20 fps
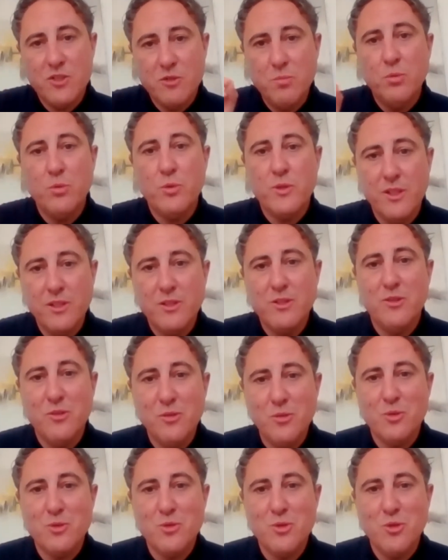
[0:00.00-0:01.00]
spoken to
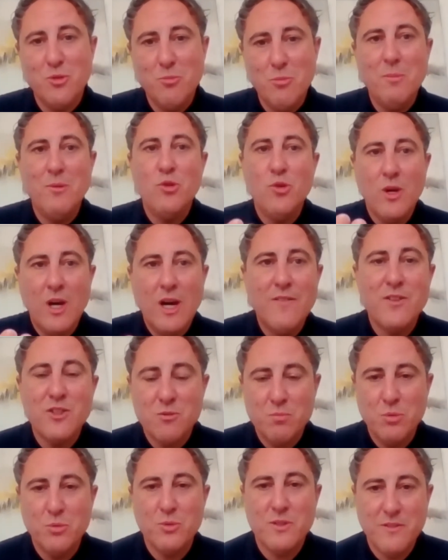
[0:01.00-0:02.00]
those who maybe you haven't
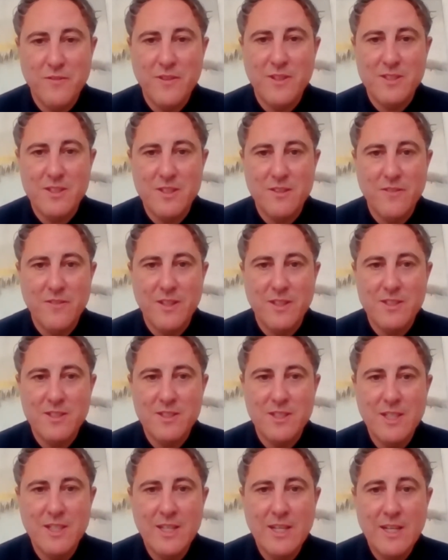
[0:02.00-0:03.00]
spoke to face to face.